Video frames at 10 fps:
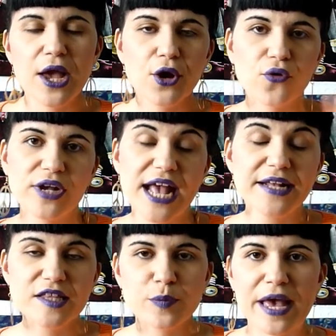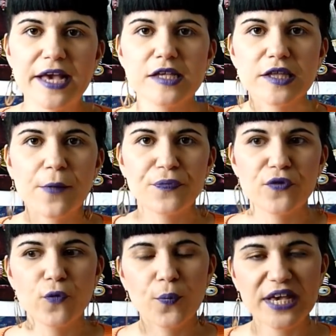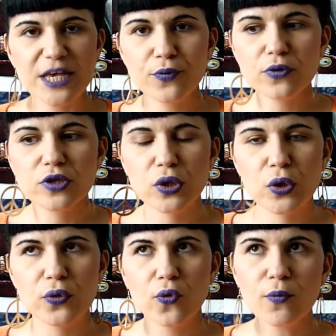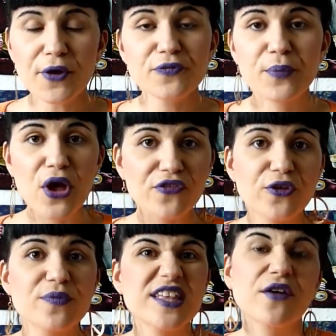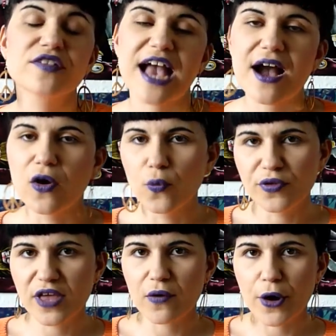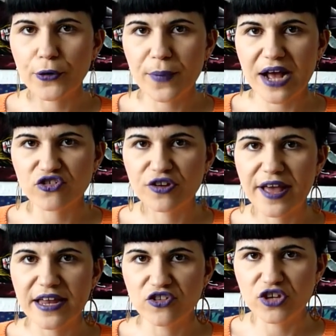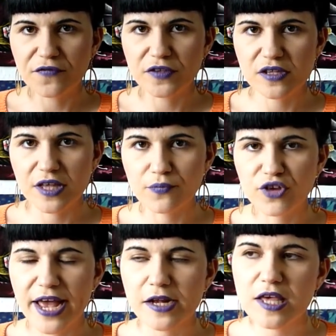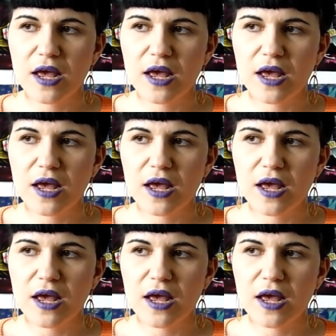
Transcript: create space for people to almost burn themselves out with their own passionate energy for the subject.